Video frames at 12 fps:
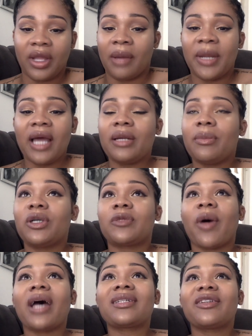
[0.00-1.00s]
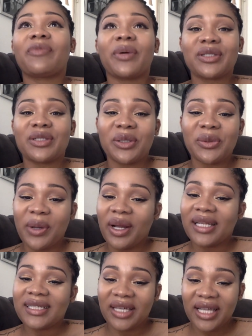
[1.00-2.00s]
the most positive person in the
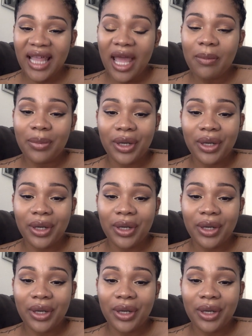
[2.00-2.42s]
world, I'll tell you that,